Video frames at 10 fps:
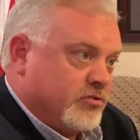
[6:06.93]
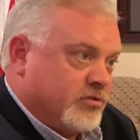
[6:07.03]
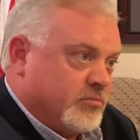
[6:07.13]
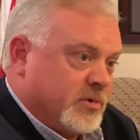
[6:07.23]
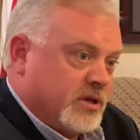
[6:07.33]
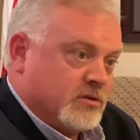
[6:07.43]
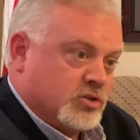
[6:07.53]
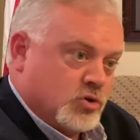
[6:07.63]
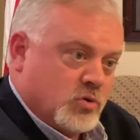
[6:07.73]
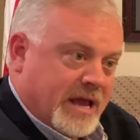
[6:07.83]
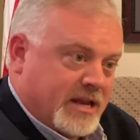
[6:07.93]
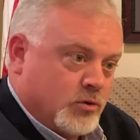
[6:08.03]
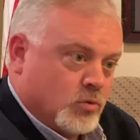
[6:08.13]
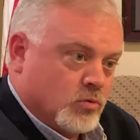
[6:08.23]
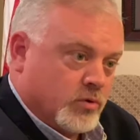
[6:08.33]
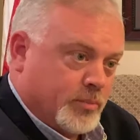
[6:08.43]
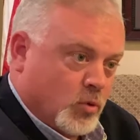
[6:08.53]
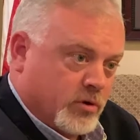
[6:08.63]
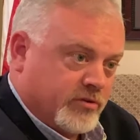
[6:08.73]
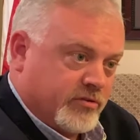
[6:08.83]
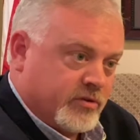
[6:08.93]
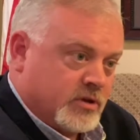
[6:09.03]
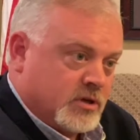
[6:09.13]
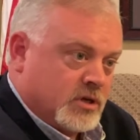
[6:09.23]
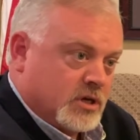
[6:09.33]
to submit 2 annual reports